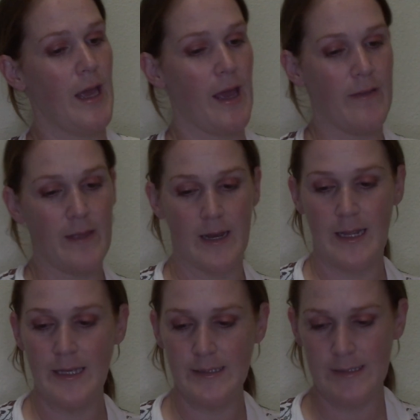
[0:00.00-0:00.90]
And then
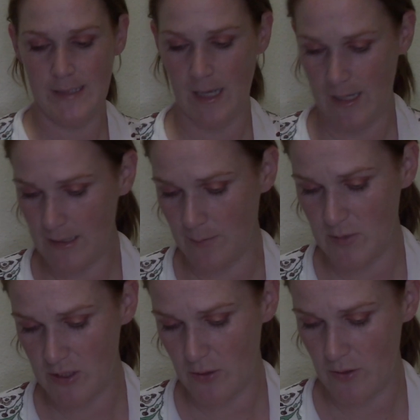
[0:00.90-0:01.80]
inside, let me
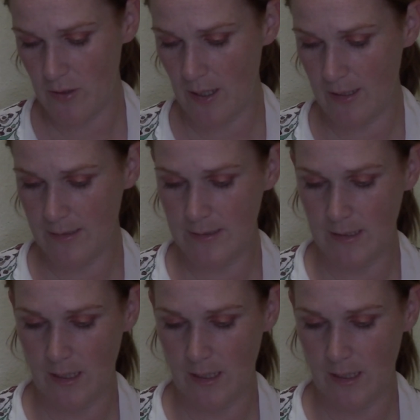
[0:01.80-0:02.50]
show you guys,